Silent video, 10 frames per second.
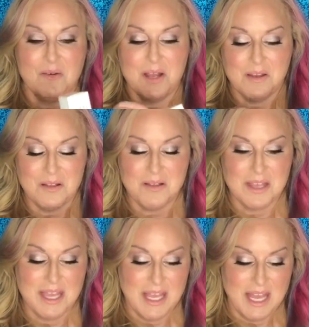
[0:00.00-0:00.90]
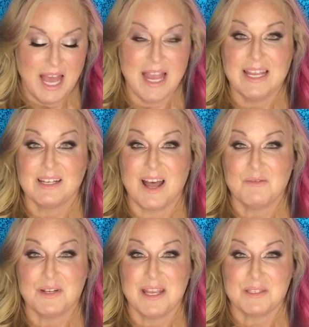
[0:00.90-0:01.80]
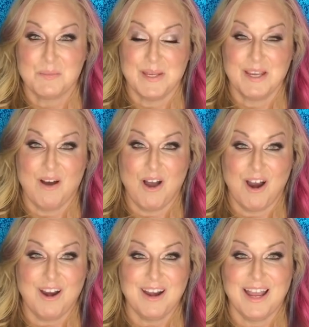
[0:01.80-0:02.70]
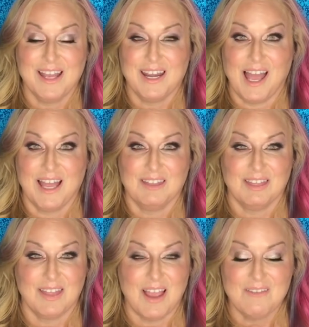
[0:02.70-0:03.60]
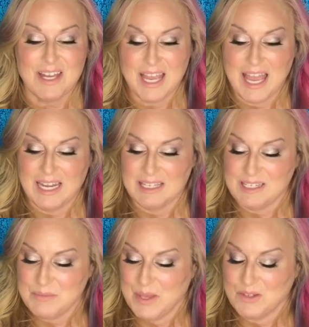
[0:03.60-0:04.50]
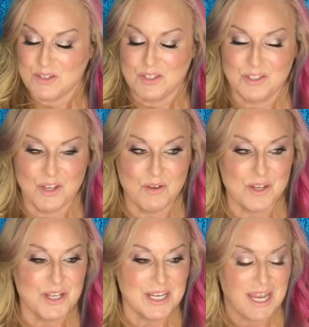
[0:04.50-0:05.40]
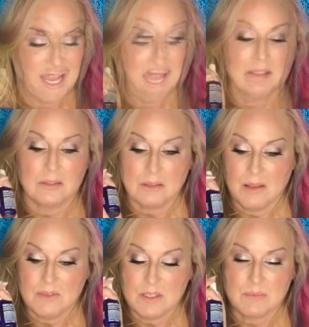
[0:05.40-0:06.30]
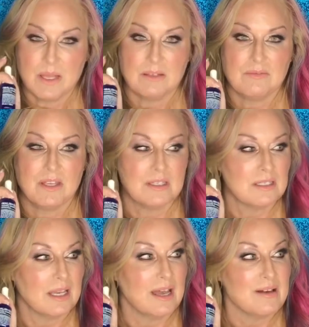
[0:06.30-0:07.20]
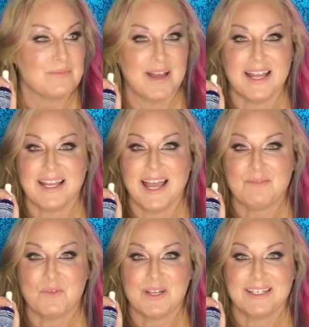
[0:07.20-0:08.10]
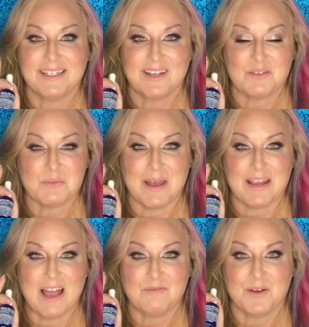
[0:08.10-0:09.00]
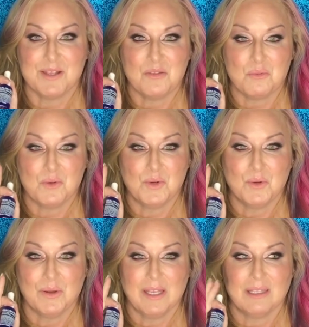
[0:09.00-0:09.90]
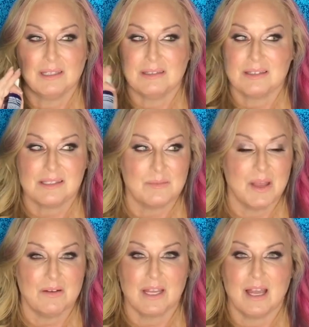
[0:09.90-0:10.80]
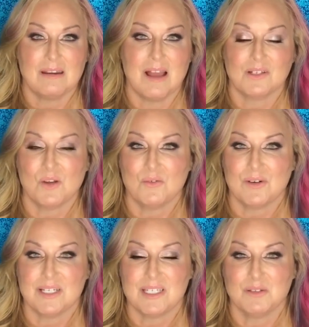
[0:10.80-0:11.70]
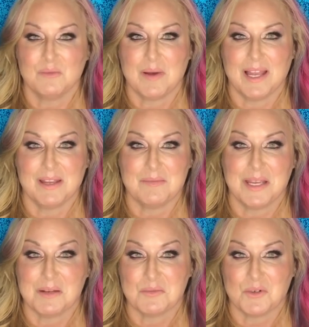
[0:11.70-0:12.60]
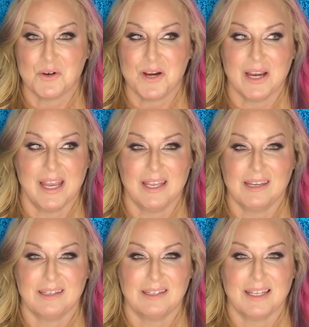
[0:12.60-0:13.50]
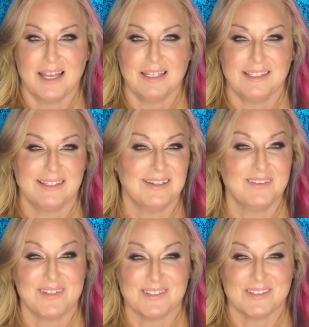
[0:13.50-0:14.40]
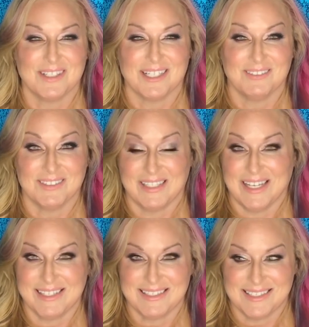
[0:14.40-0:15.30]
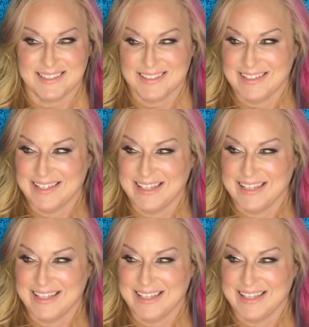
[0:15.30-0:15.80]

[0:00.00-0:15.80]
oil, I had got one as PR, and I love it, and it smells so good. I love the smell of this. I had one, and I was about halfway through, and somehow it got knocked over into my makeup drawer, and I didn't notice for a couple of days, so